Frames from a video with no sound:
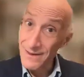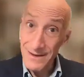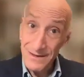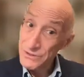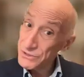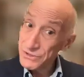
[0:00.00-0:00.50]

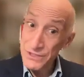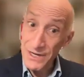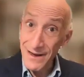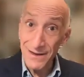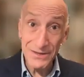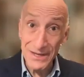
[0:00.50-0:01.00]
just check
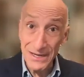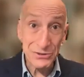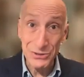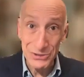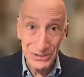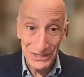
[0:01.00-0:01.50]
out the
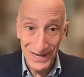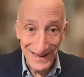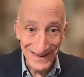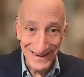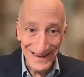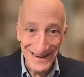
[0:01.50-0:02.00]
interest
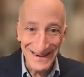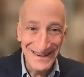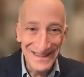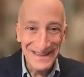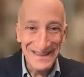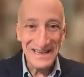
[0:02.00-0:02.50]
in
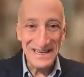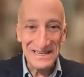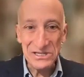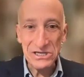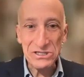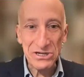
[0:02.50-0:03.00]

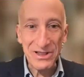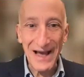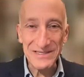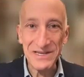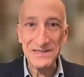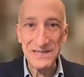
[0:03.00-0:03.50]
digital
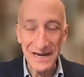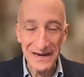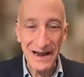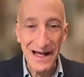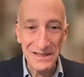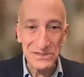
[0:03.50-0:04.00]
asset
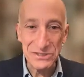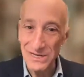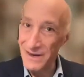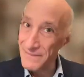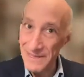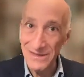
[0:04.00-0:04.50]
technology.
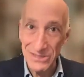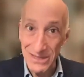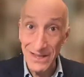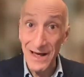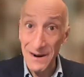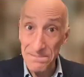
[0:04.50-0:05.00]
I mean, there's a
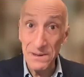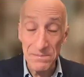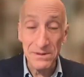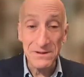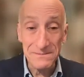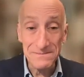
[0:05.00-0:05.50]
lot of
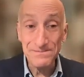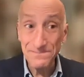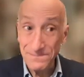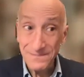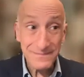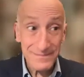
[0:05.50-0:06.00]
people,
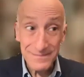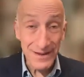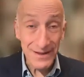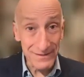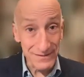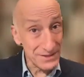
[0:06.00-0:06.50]

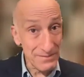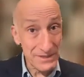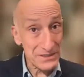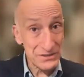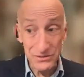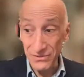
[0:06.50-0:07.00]
some of
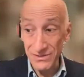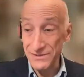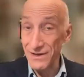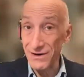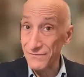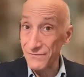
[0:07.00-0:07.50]
these students,
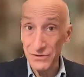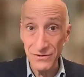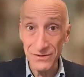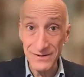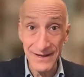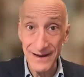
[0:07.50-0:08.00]
have
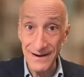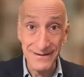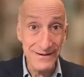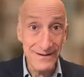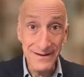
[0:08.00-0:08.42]
turned down